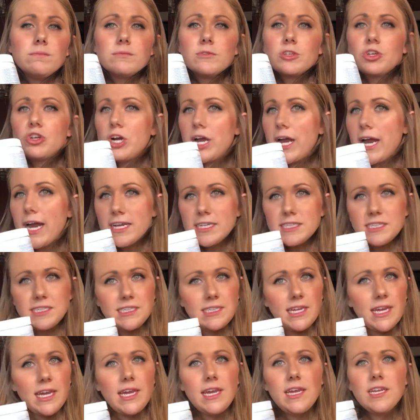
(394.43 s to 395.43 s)
grass
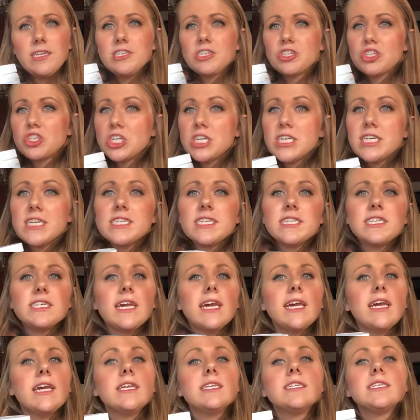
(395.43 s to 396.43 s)
stains, grease
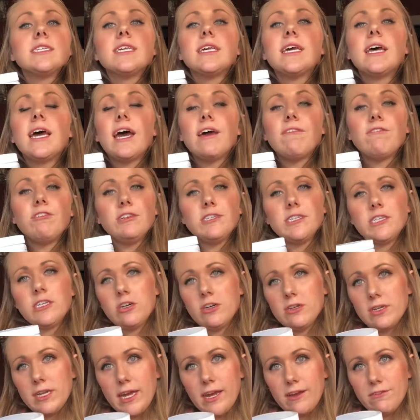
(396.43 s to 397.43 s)
stains. I've used it
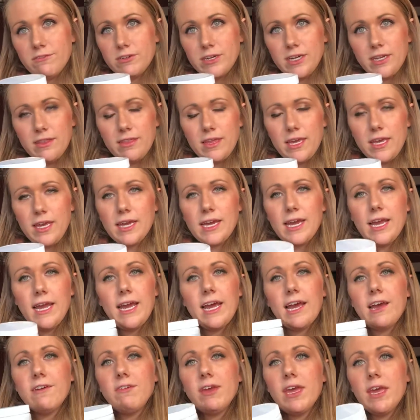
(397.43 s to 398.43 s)
on everything. I
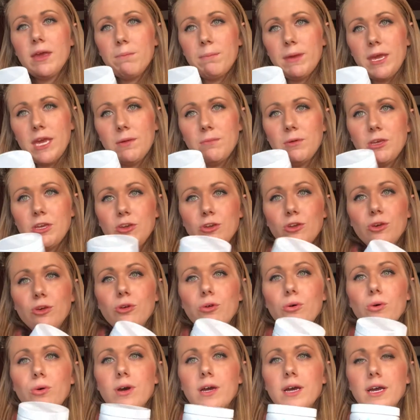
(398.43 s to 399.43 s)
have a baby
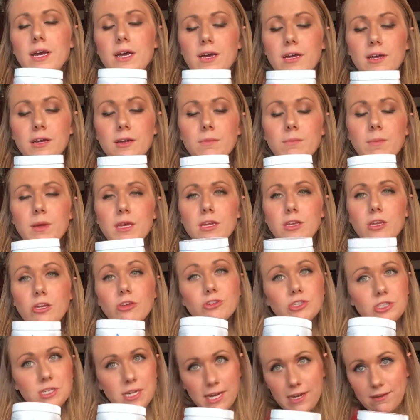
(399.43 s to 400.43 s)
who
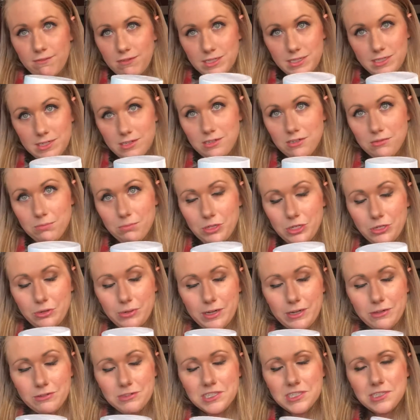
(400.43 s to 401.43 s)
used to have a ton of
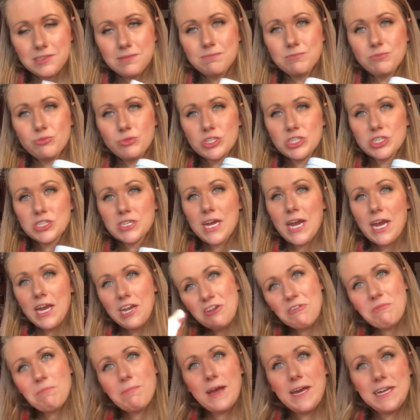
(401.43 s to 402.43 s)
blowouts. We're kind
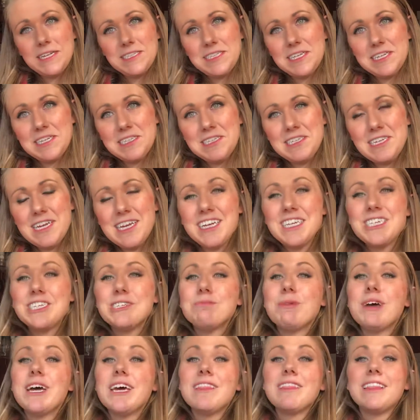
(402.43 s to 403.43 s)
of past that stage,
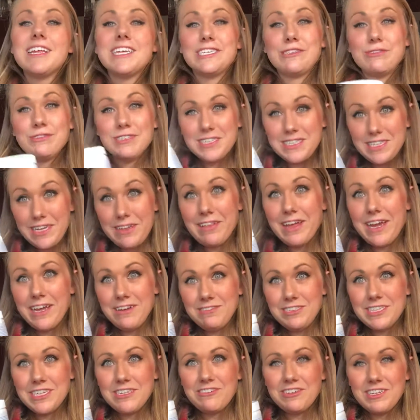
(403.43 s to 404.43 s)
but this was a
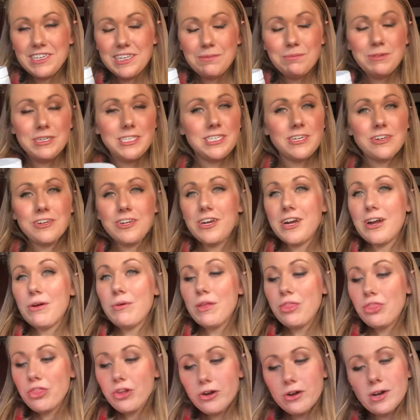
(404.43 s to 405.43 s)
lifesaver, let me tell you. I
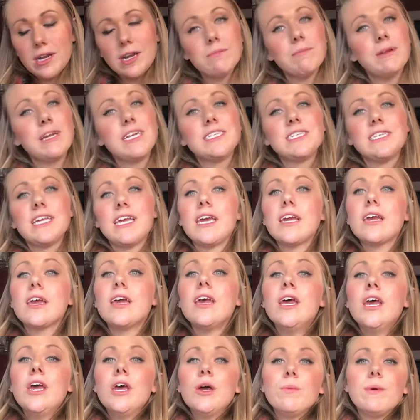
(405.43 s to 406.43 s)
would throw it in my sink
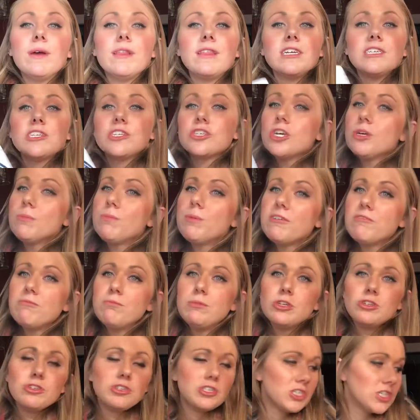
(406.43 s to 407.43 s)
with a scoop of
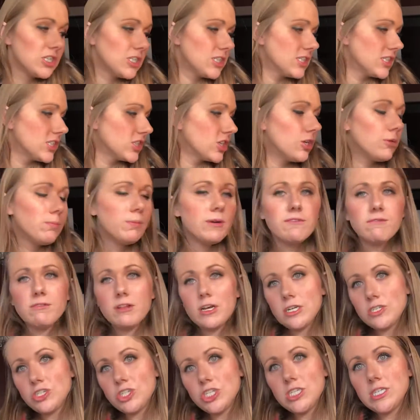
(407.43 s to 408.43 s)
booster, scoop of
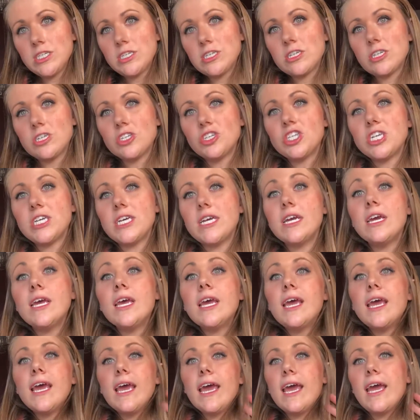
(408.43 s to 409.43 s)
laundry detergent,
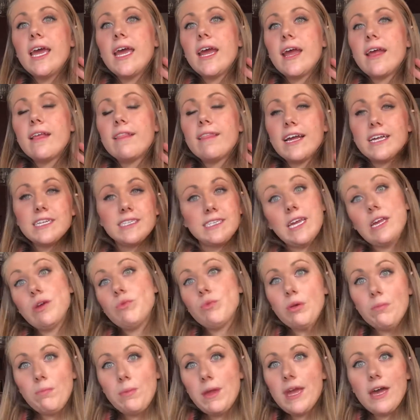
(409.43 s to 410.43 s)
and that stain
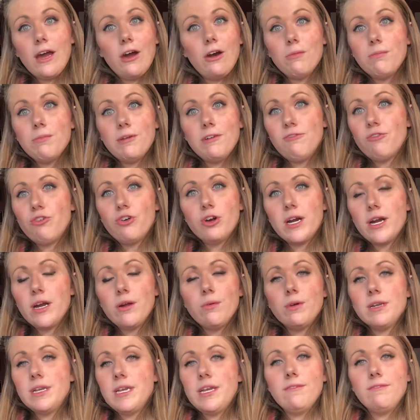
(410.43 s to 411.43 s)
would be out before I
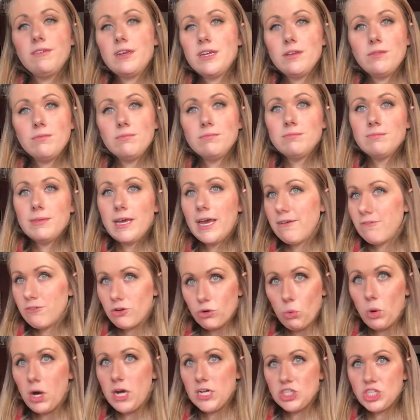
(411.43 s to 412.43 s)
would even ever
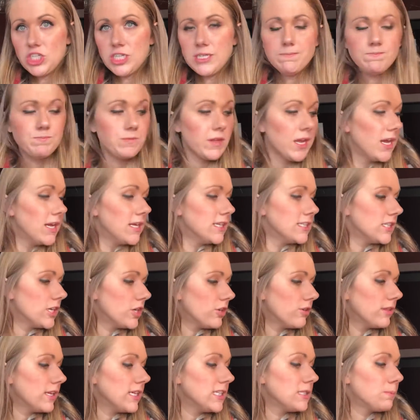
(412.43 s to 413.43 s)
wash it.
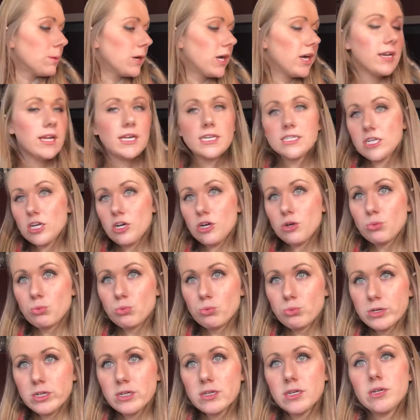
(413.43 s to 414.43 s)
So these products are
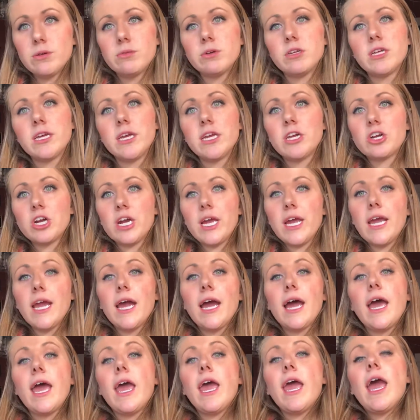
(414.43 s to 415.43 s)
really, really great.
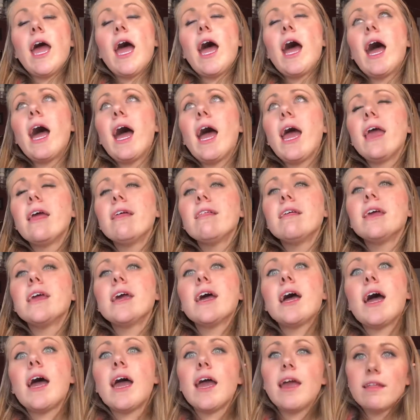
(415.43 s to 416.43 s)
I highly,
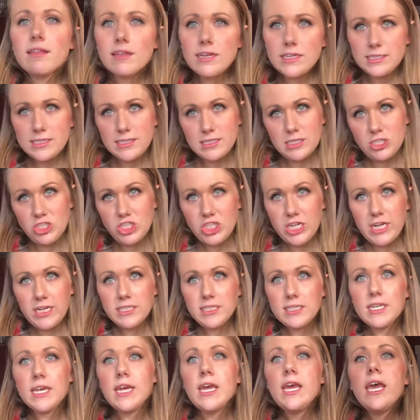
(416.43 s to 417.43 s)
highly
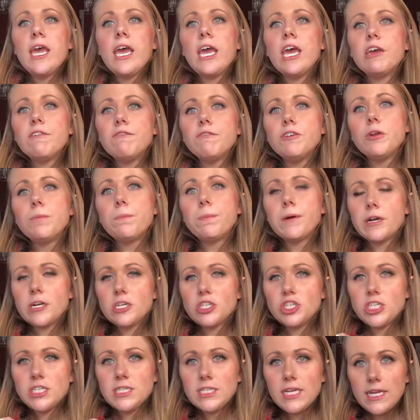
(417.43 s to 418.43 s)
suggest if you
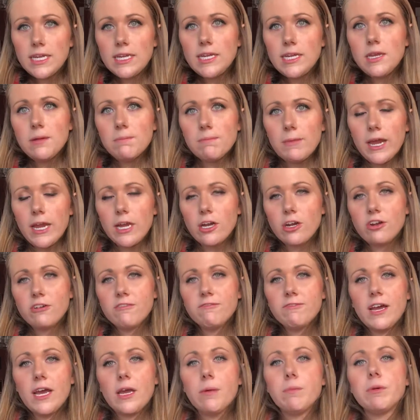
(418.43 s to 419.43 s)
purchase any
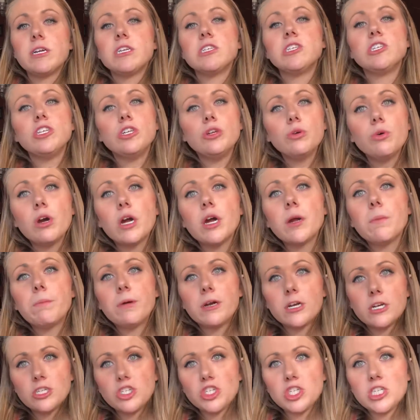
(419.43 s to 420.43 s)
microfibers, you are
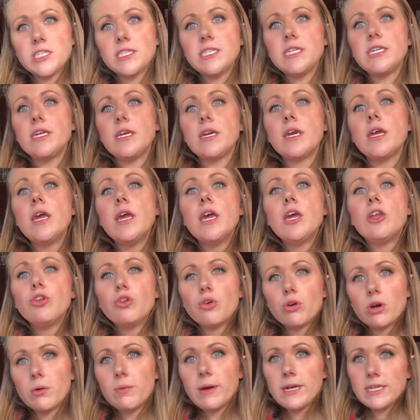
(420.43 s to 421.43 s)
purchasing
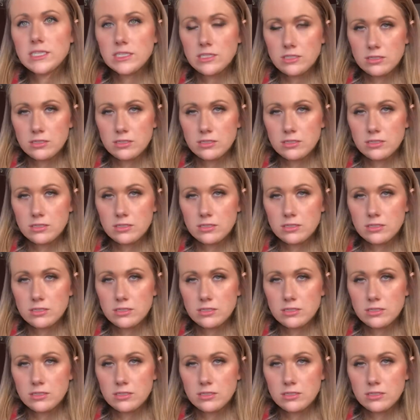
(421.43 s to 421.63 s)
Norwex's